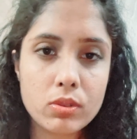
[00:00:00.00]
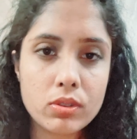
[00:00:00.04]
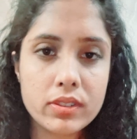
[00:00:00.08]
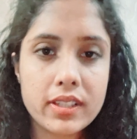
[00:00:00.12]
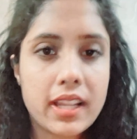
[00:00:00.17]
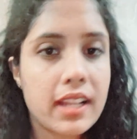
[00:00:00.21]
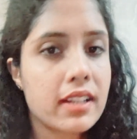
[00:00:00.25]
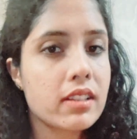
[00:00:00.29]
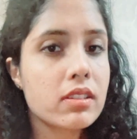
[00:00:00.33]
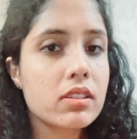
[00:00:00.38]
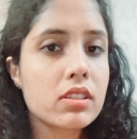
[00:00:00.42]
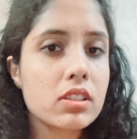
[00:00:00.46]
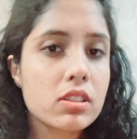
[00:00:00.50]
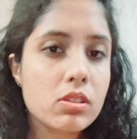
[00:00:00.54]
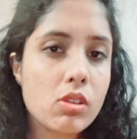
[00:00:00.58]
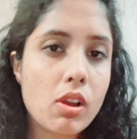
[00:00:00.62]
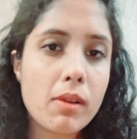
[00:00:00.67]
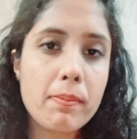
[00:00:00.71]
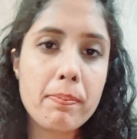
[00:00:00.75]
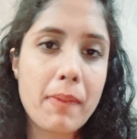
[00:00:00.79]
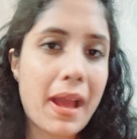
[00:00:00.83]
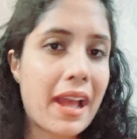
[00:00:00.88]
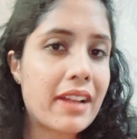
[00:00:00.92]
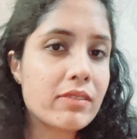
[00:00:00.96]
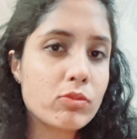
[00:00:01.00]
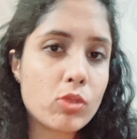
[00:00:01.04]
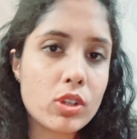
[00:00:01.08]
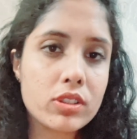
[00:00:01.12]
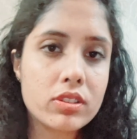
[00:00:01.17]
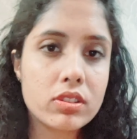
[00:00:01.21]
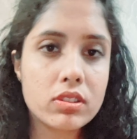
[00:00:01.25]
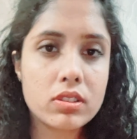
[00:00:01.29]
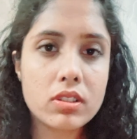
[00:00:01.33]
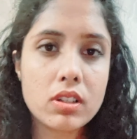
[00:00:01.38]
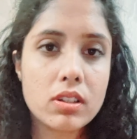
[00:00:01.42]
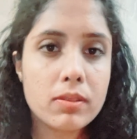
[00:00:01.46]
then your PAN
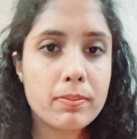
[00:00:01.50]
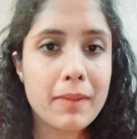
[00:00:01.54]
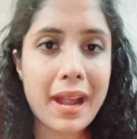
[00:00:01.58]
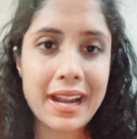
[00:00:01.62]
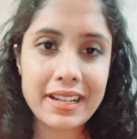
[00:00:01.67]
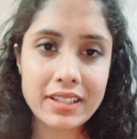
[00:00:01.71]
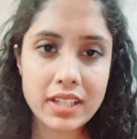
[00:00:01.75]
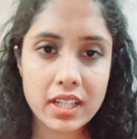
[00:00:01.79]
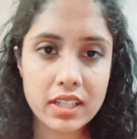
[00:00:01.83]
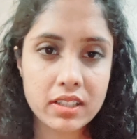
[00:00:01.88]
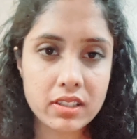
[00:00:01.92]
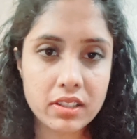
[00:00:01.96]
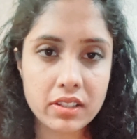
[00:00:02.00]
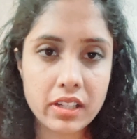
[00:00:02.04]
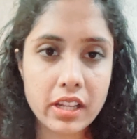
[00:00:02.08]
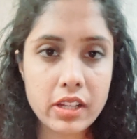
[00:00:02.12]
was mandatory.